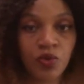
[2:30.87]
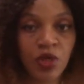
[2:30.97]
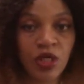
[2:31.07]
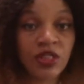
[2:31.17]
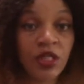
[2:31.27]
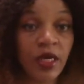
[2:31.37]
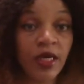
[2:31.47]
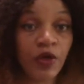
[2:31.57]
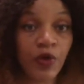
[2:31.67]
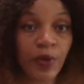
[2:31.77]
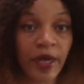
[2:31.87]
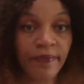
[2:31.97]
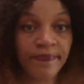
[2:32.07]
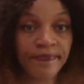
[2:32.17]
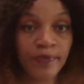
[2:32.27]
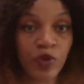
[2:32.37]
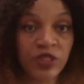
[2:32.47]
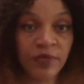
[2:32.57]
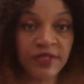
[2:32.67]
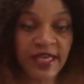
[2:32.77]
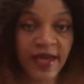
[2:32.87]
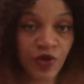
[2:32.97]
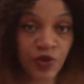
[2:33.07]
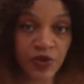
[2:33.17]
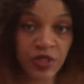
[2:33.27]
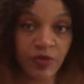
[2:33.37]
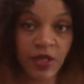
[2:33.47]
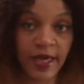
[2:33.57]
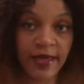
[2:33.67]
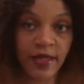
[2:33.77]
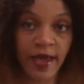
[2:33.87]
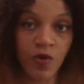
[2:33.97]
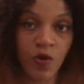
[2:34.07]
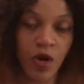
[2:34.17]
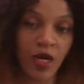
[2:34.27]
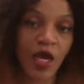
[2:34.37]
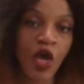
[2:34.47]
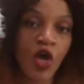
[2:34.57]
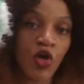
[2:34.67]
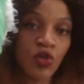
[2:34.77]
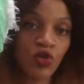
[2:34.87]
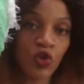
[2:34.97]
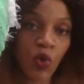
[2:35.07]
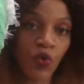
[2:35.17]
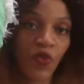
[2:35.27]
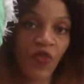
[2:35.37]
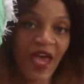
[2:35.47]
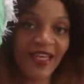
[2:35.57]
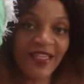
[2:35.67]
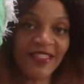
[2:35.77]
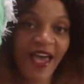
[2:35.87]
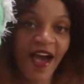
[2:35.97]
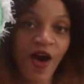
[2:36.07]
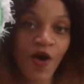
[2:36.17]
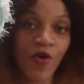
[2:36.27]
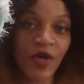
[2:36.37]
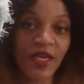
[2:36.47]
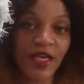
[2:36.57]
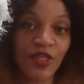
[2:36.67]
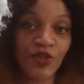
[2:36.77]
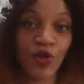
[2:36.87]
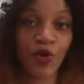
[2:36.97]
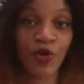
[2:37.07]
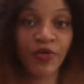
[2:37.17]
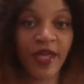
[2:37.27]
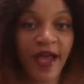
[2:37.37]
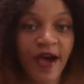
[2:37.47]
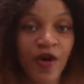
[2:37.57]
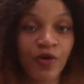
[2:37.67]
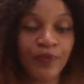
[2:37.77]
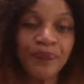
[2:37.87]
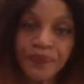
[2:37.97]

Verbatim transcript: it is, it'll look great with some sandals or something like that on. So that is how it turns out.